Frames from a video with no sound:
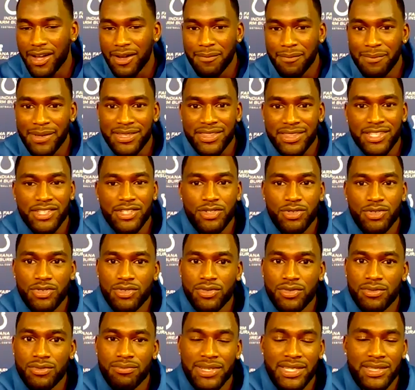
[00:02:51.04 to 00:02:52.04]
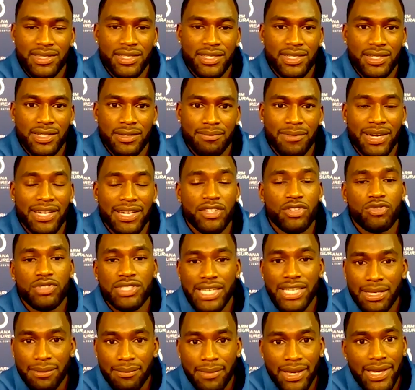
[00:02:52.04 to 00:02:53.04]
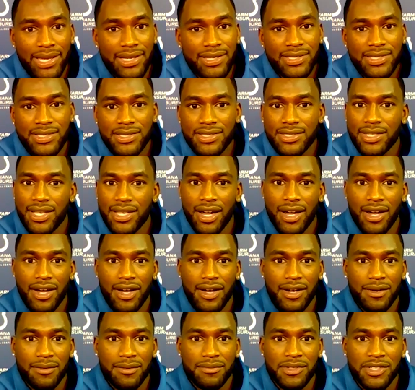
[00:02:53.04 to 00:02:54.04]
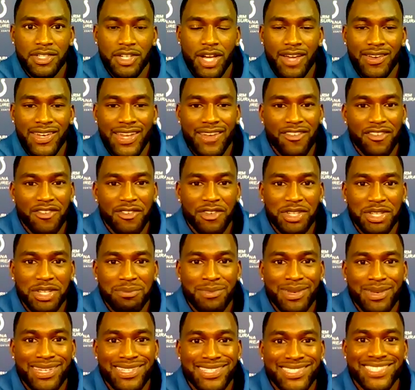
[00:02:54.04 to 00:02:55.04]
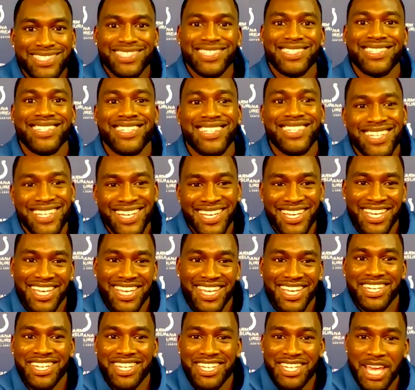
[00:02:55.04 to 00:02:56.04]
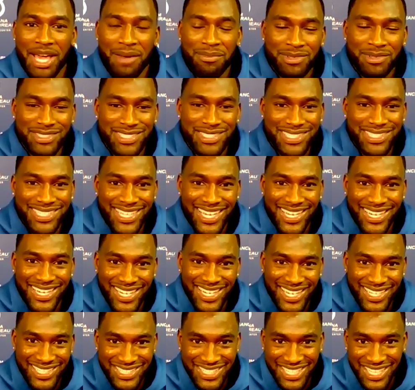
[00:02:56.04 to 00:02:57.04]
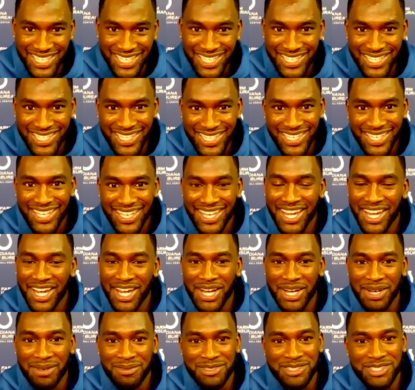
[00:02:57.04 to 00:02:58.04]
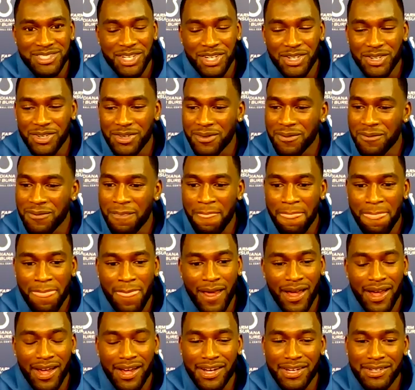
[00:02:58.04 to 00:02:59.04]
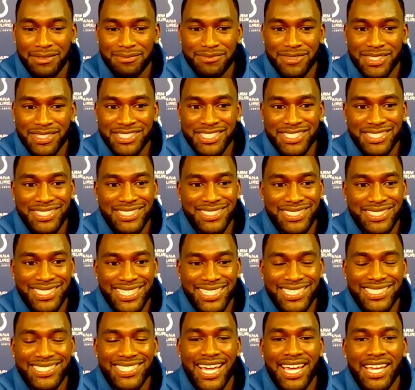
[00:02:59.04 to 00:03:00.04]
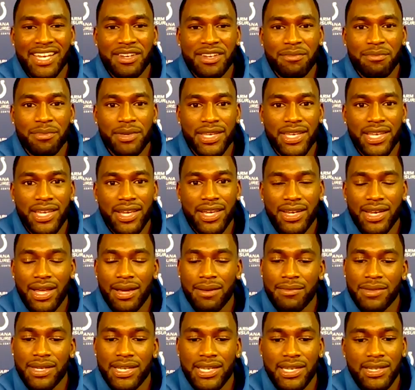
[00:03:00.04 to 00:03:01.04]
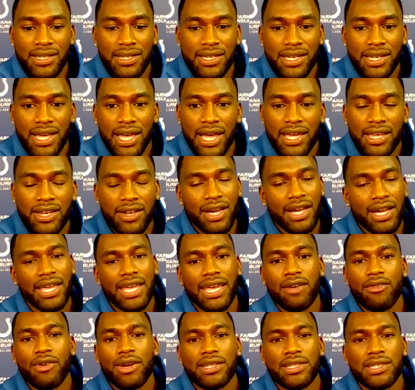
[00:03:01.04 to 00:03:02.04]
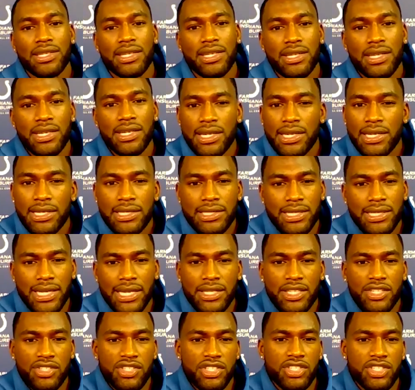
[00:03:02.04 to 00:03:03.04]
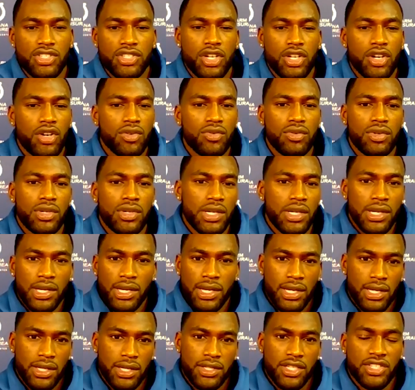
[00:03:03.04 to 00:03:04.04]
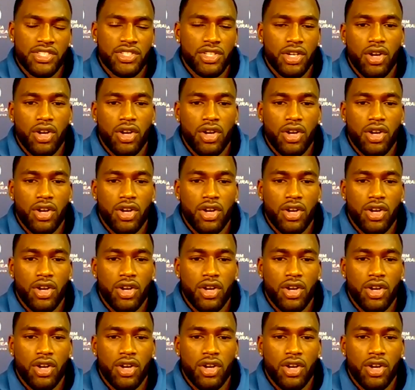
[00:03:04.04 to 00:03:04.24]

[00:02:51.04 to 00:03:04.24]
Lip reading: meet my new teammates. You know, I've never really been to Indianapolis, Indiana like that. It's just exciting to be here. And I can't wait to get to just know just the